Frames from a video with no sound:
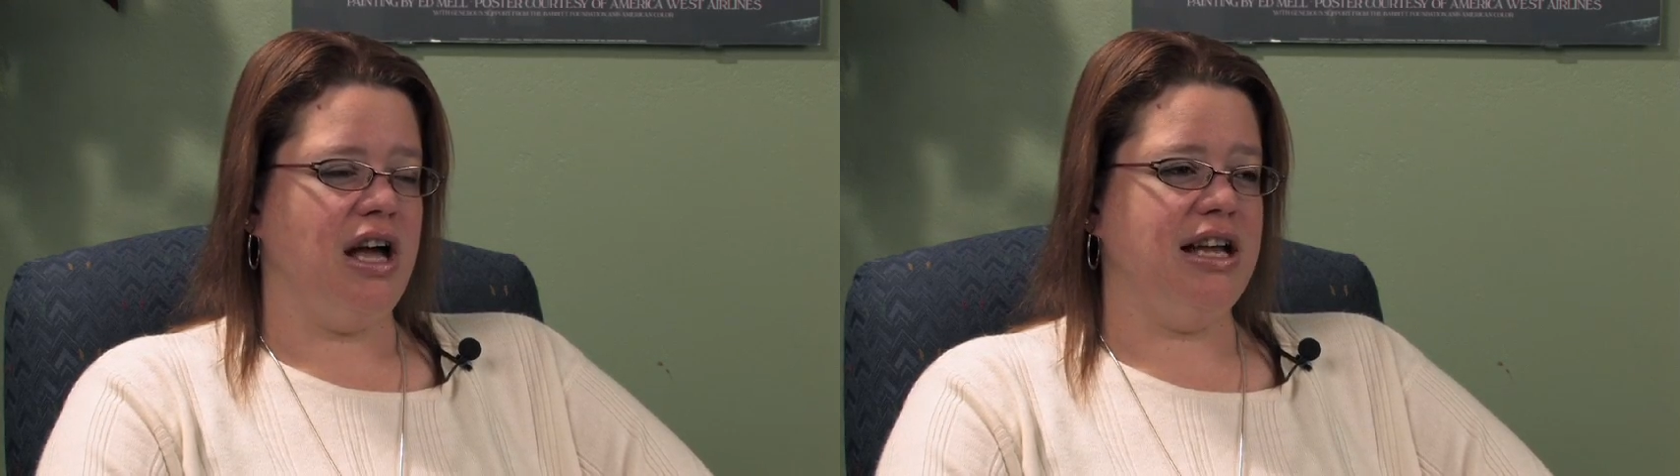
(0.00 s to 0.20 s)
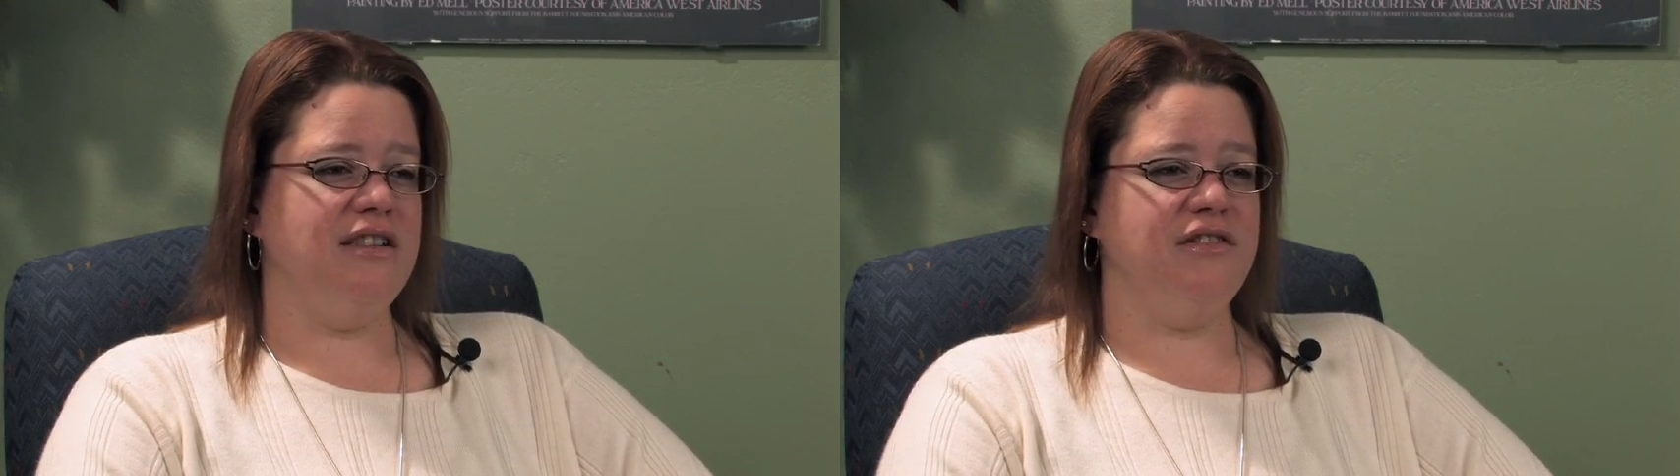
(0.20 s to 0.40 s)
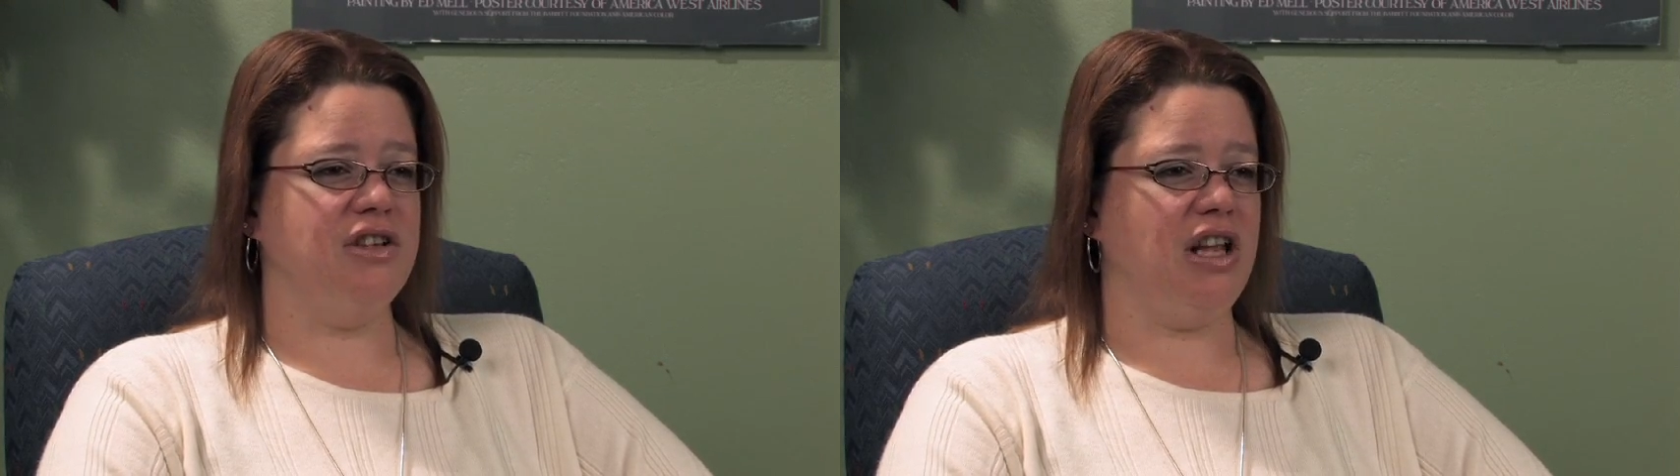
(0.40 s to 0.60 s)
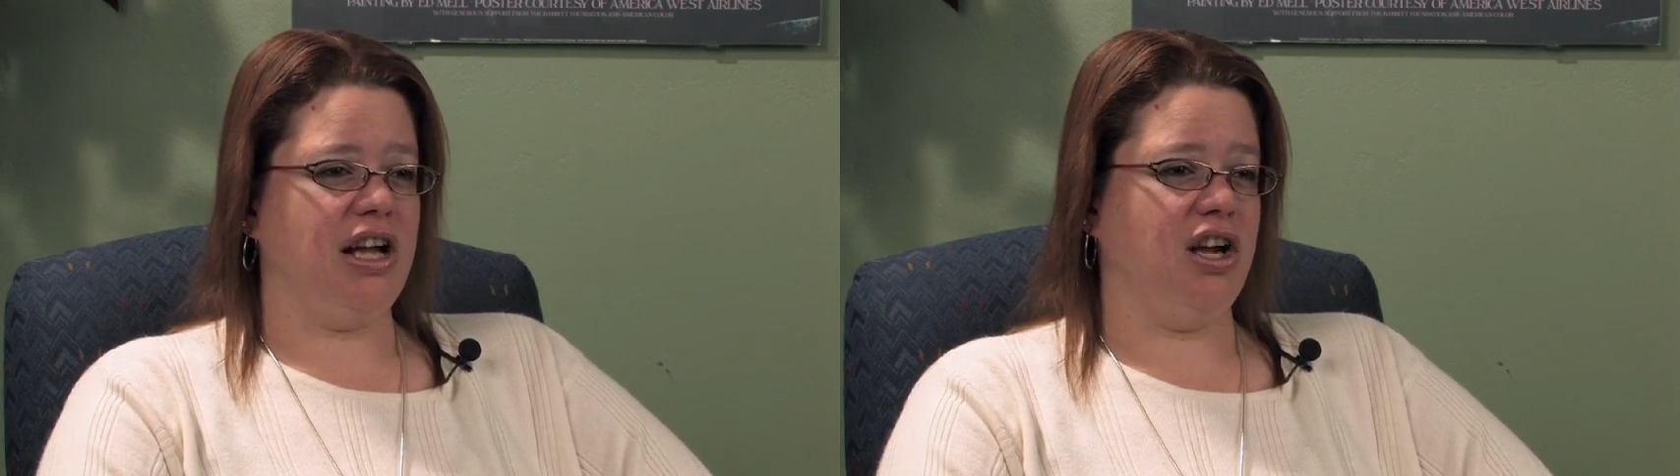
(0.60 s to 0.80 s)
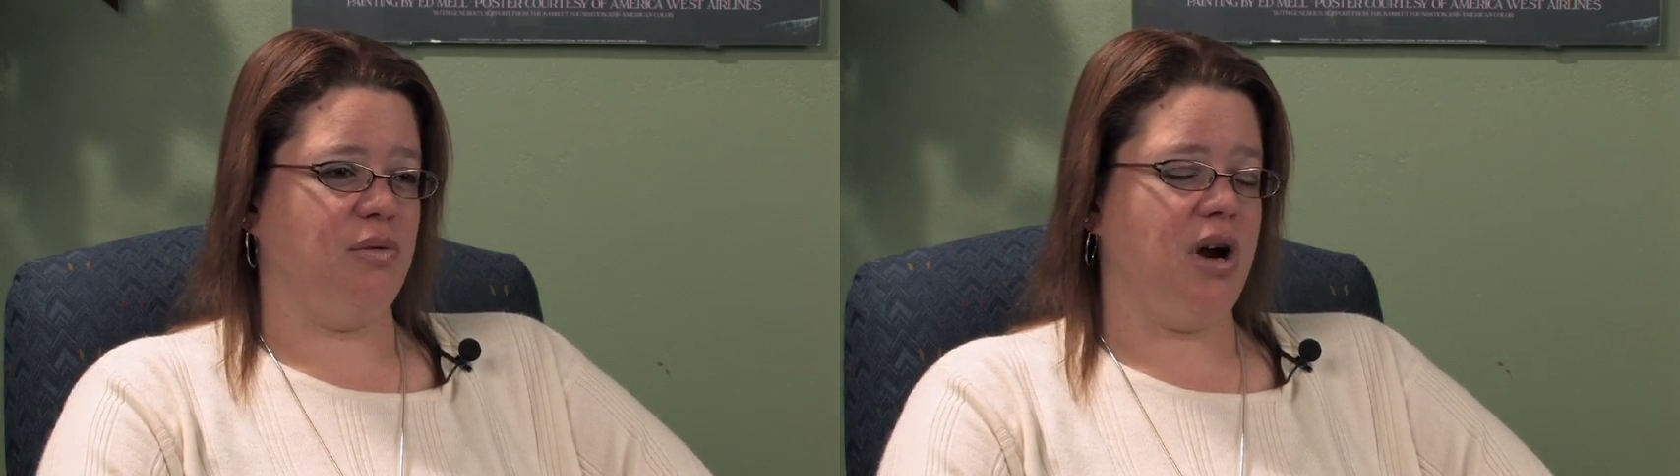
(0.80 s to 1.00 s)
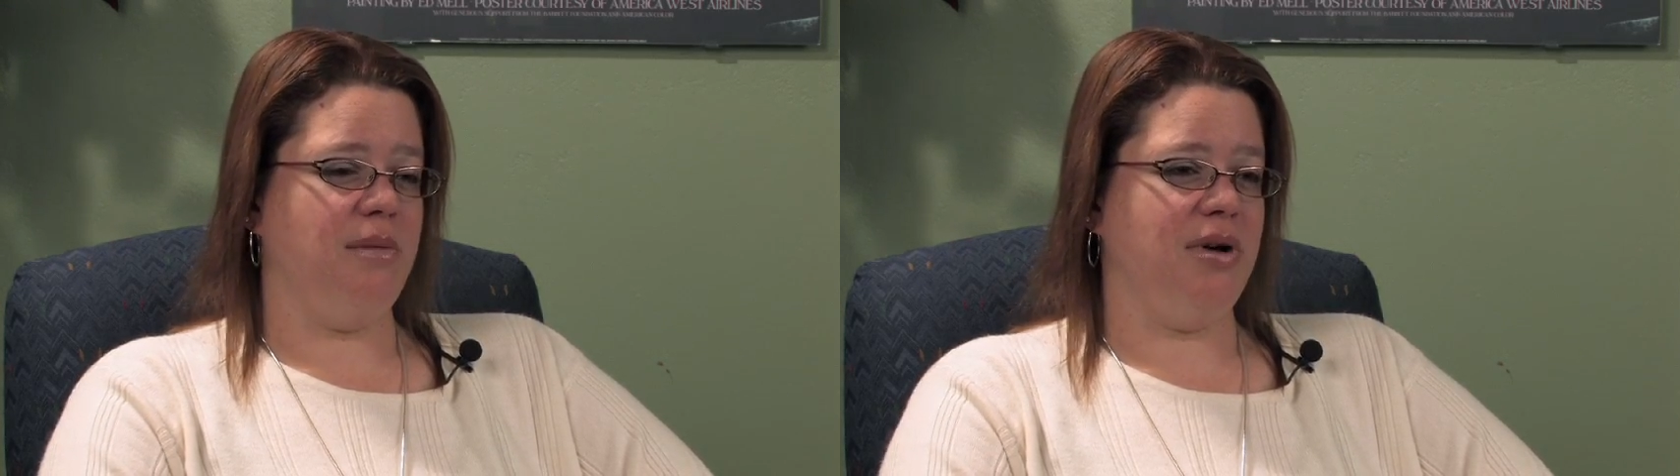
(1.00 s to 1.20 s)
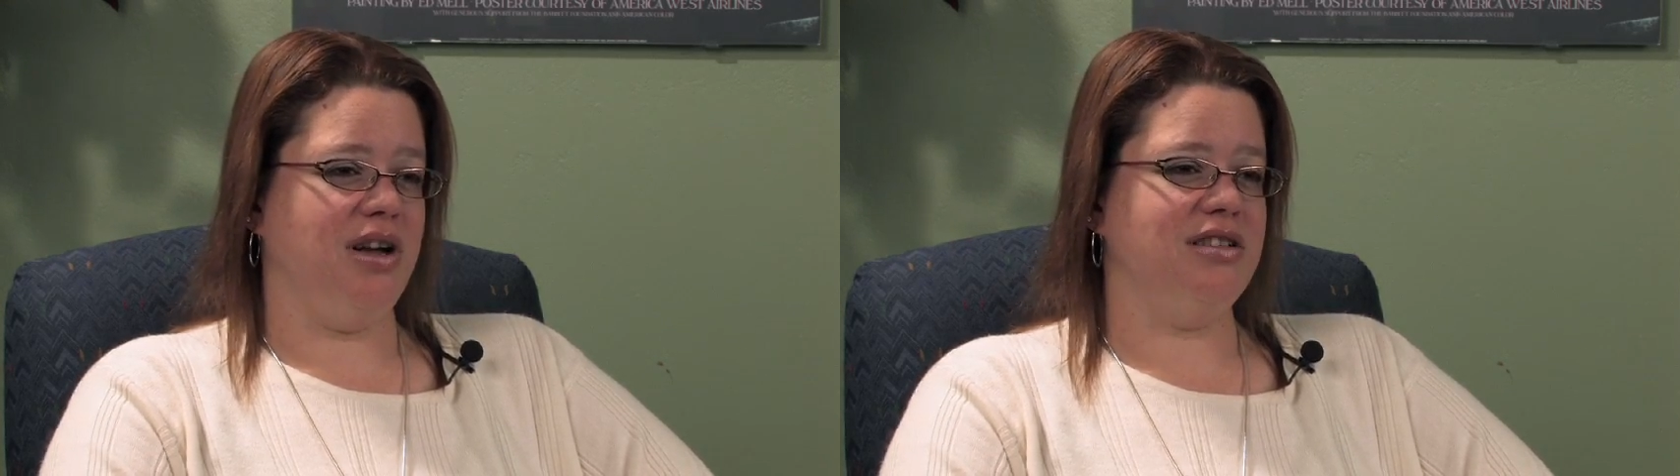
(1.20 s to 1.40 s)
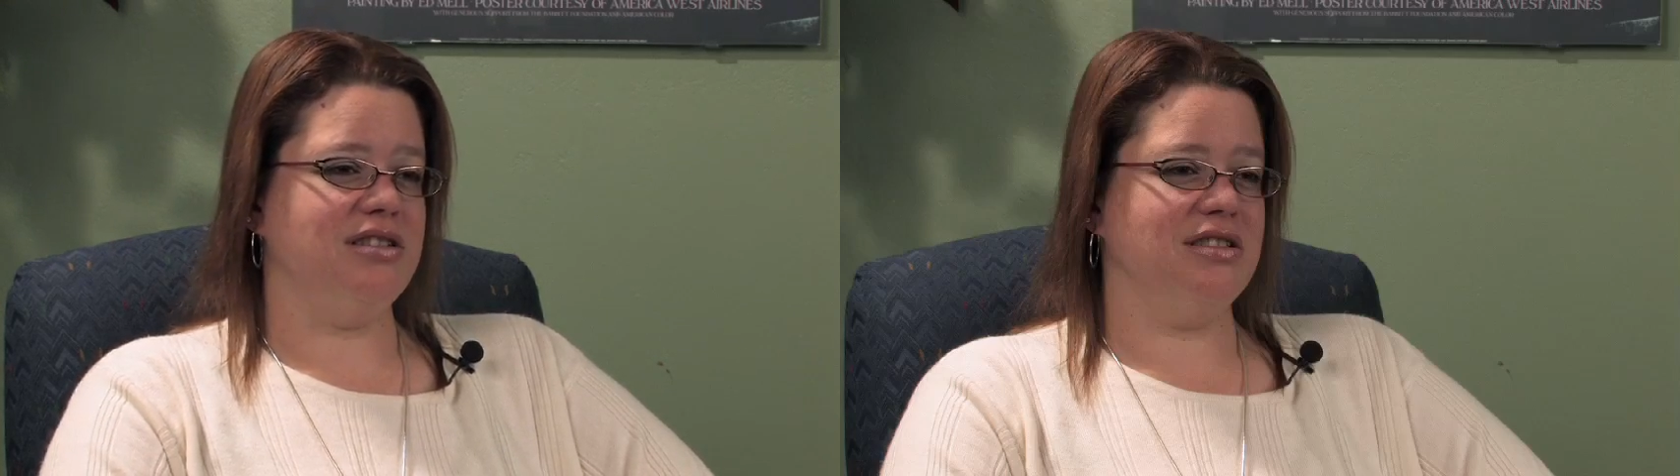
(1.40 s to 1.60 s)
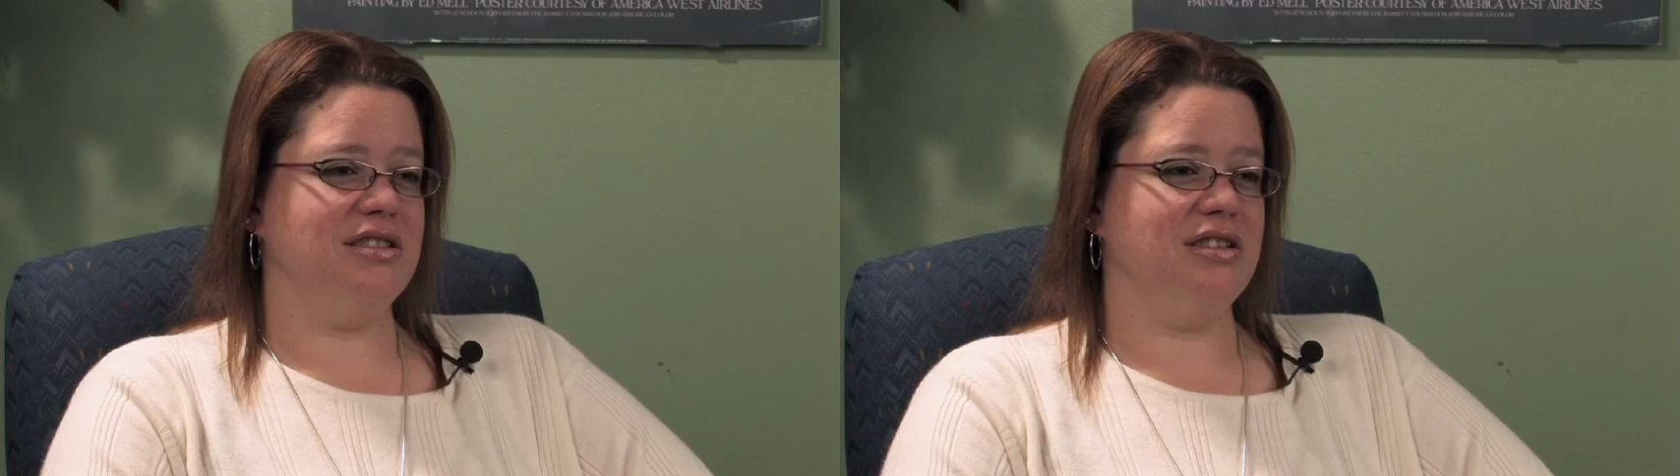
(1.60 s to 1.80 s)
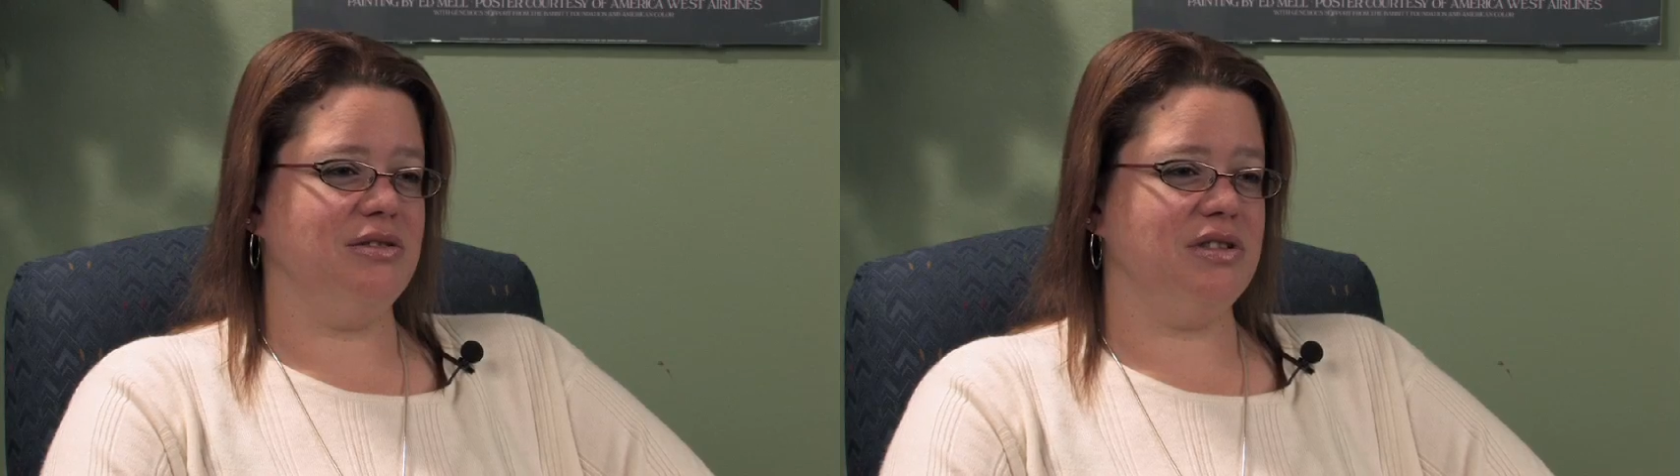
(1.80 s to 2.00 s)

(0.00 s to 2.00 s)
I didn't feel like I could ride a bus.